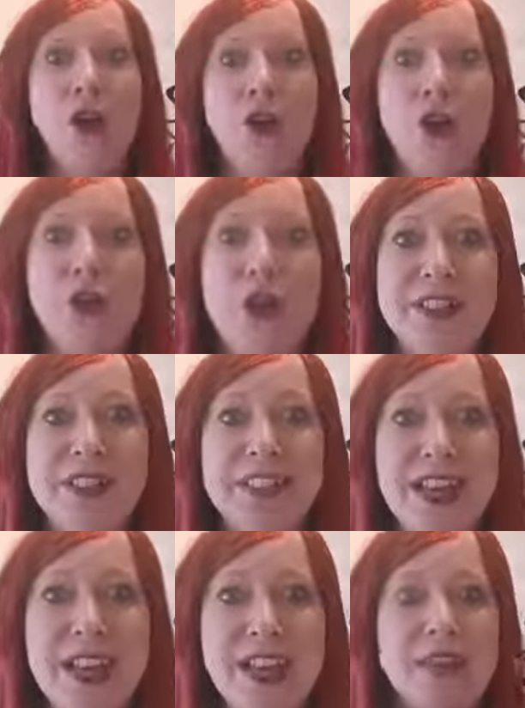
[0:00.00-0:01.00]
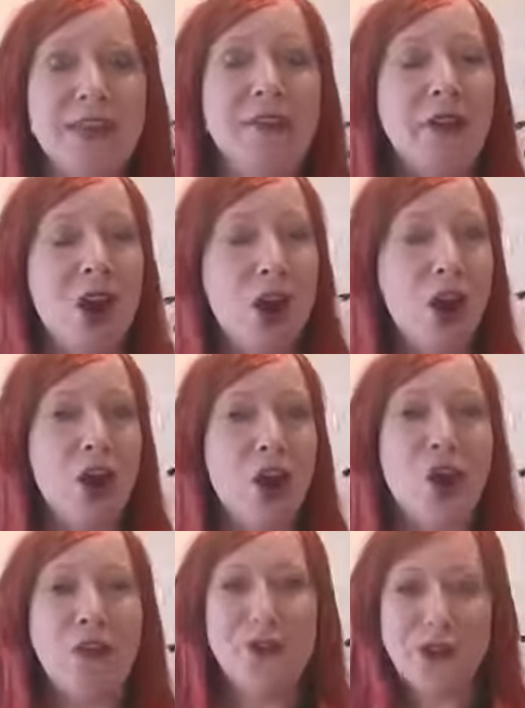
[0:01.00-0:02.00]
You will see a
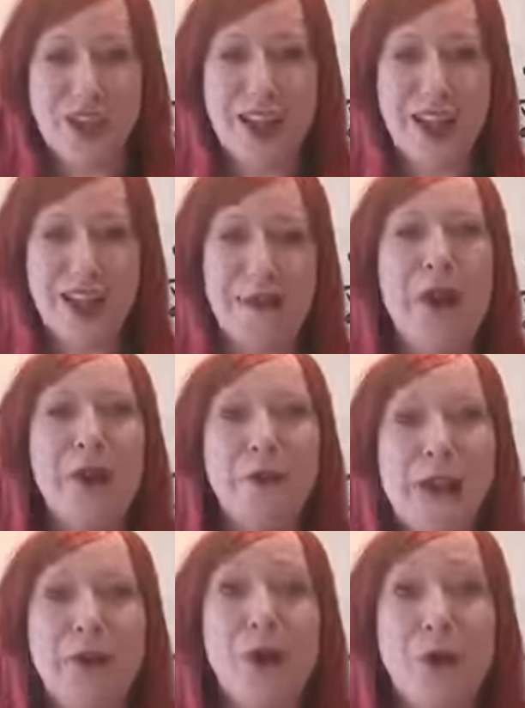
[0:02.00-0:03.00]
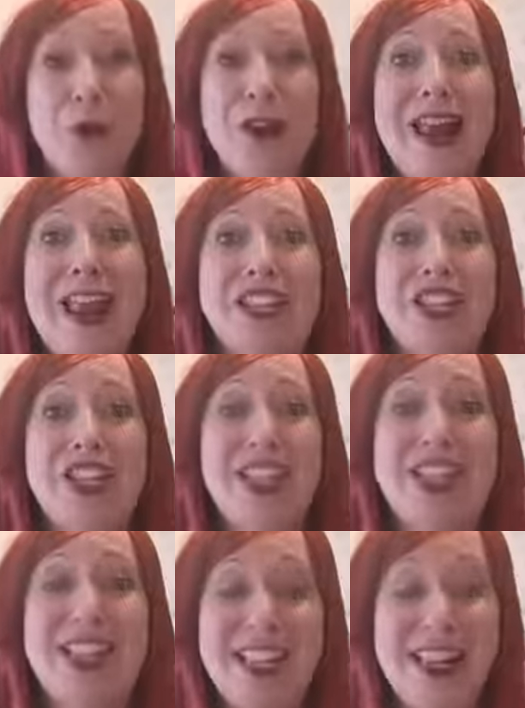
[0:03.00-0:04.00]
lot of the time people will
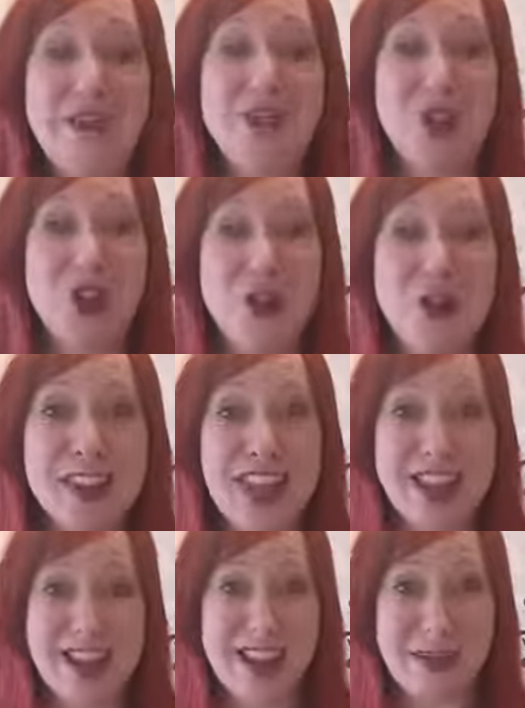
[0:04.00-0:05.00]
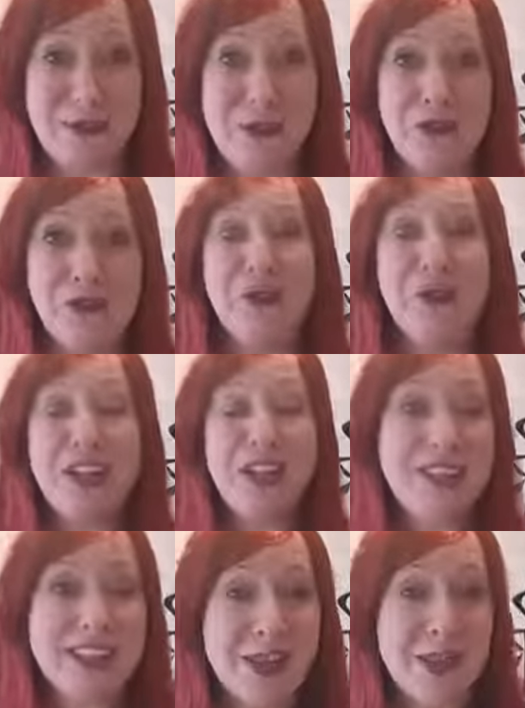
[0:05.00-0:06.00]
actually give you their name. If you're
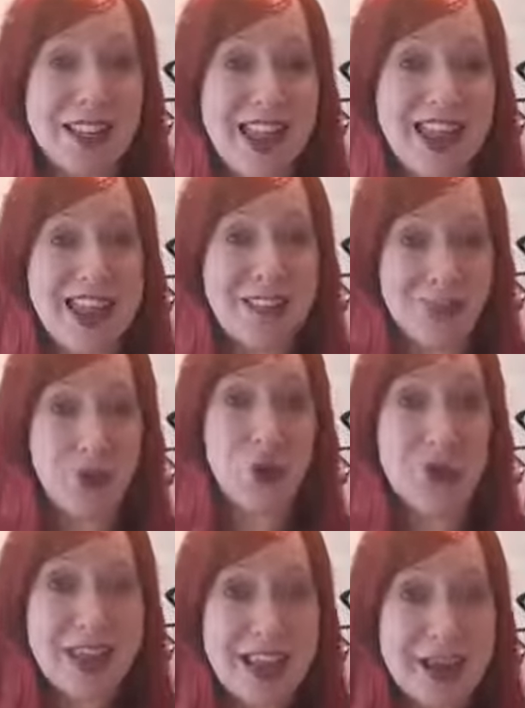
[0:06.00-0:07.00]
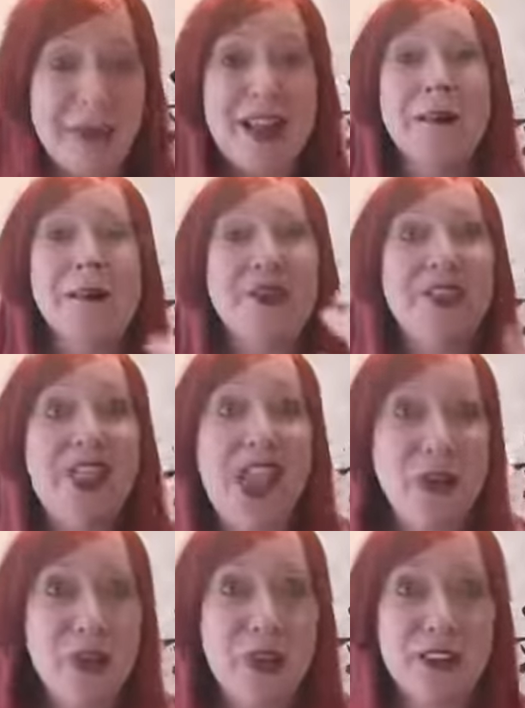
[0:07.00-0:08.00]
giving them your name,
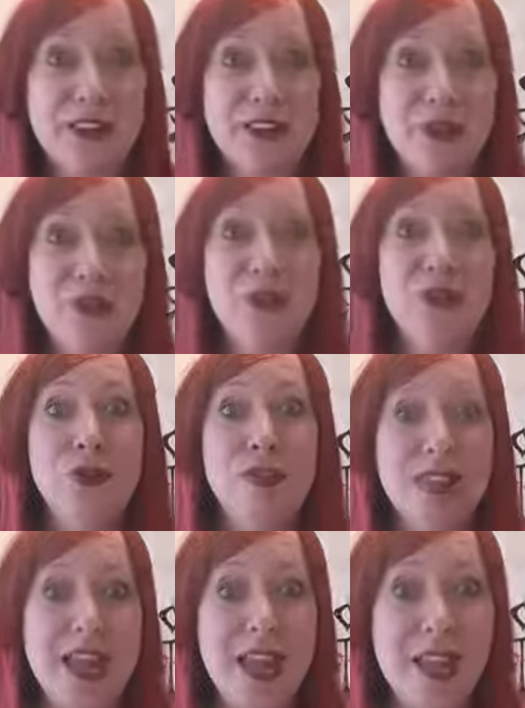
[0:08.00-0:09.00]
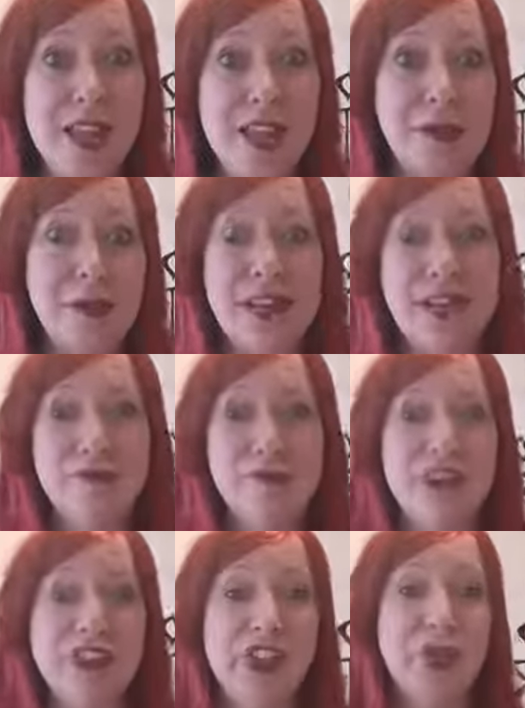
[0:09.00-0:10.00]
they will give you their name in
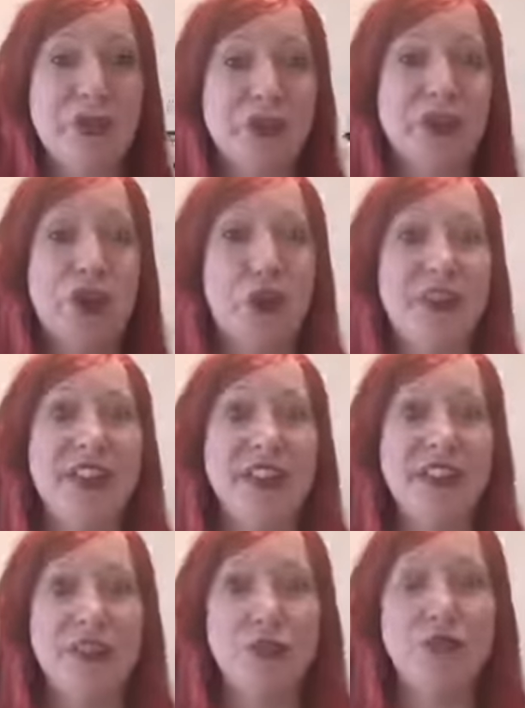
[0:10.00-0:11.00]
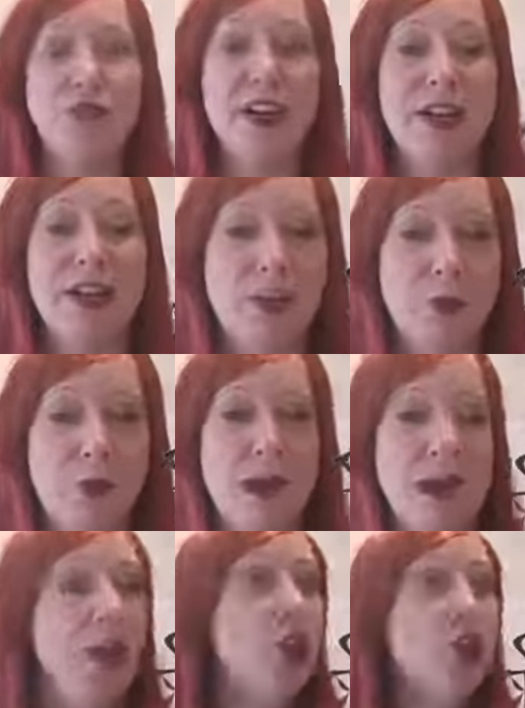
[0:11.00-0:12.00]
return. So this is a really good
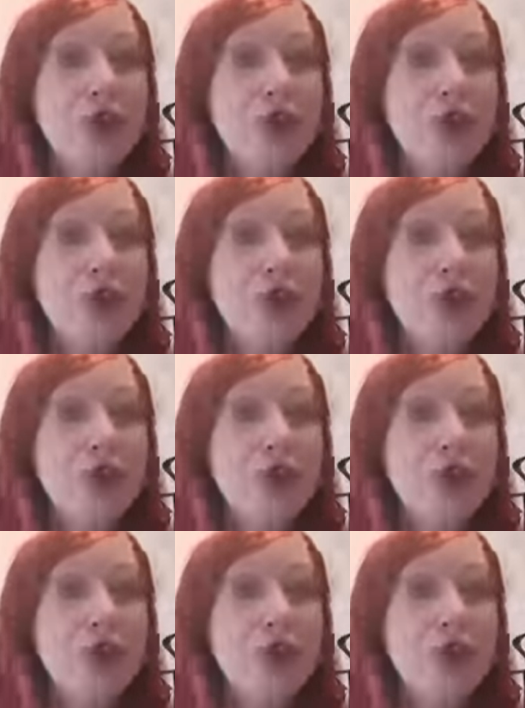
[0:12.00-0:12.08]
way.